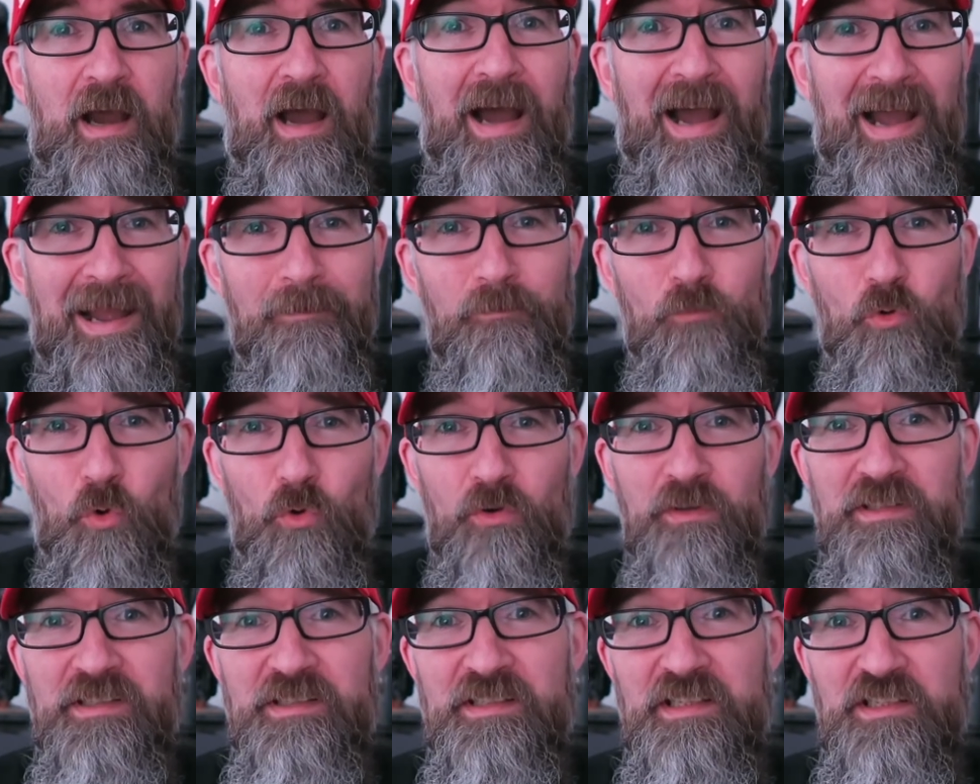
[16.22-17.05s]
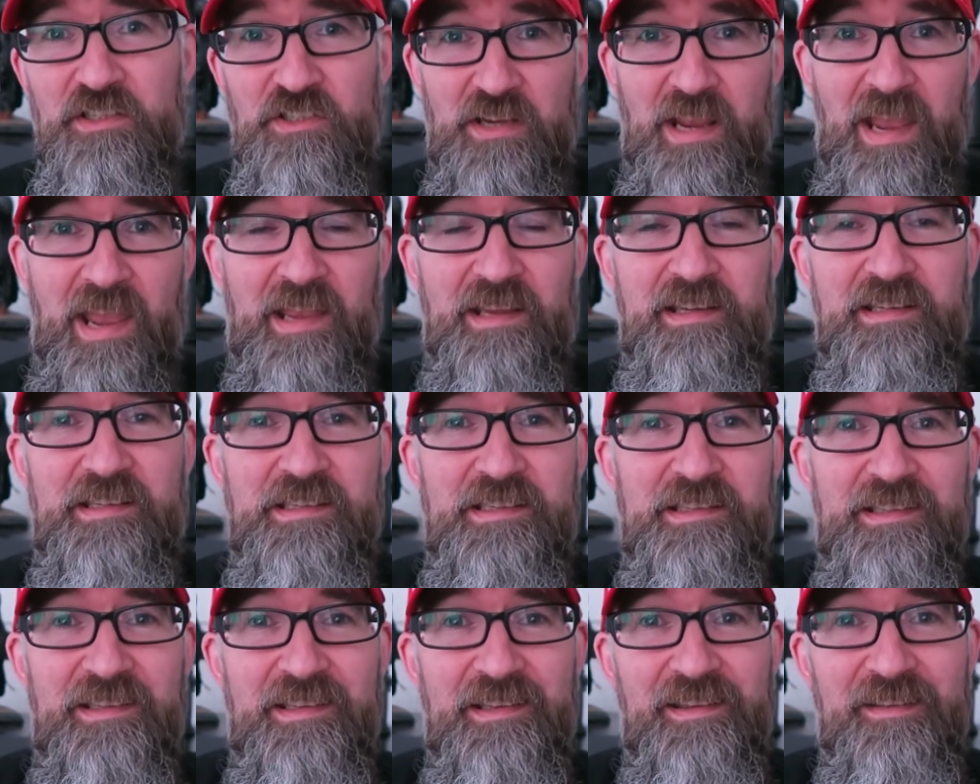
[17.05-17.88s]
I'm going to
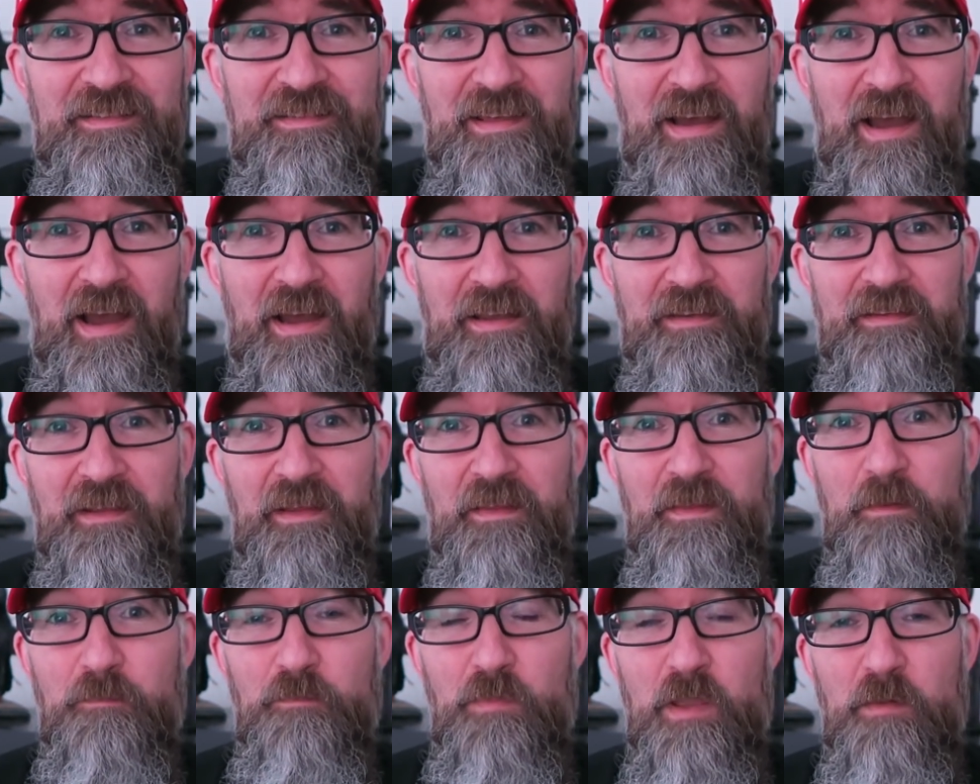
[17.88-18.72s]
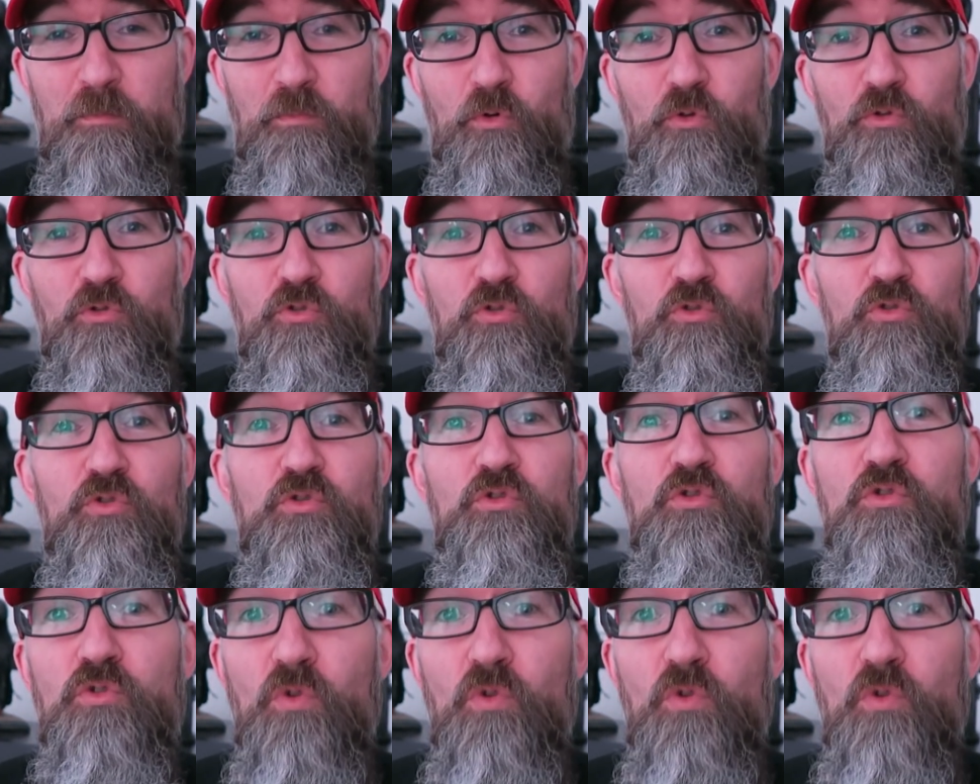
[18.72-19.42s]
suggest that the people you